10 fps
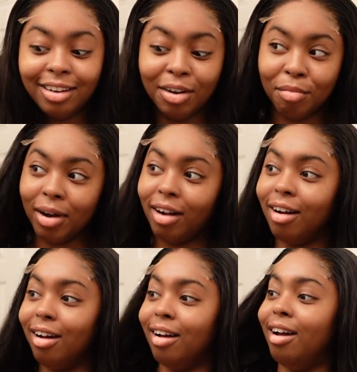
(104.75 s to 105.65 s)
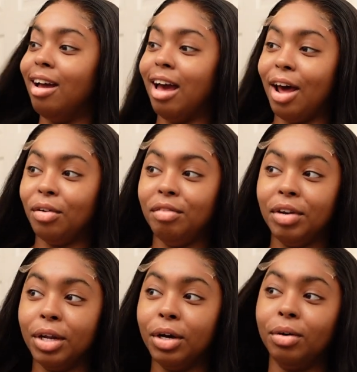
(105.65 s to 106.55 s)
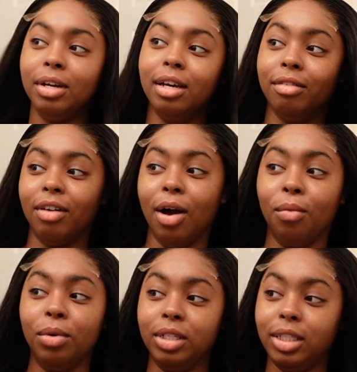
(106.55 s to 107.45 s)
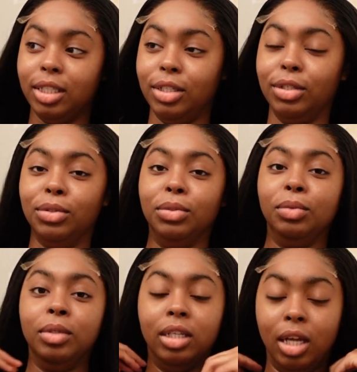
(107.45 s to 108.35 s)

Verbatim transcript: Oh my god. I don't even know if I want to do